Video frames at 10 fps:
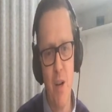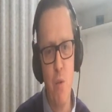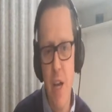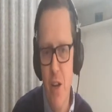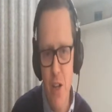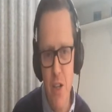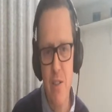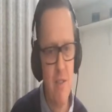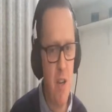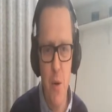We couldn't
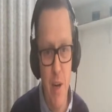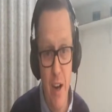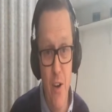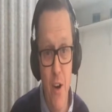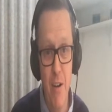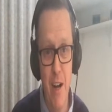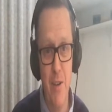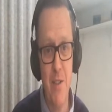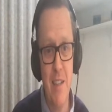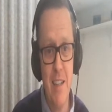do it on our
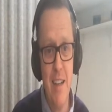own.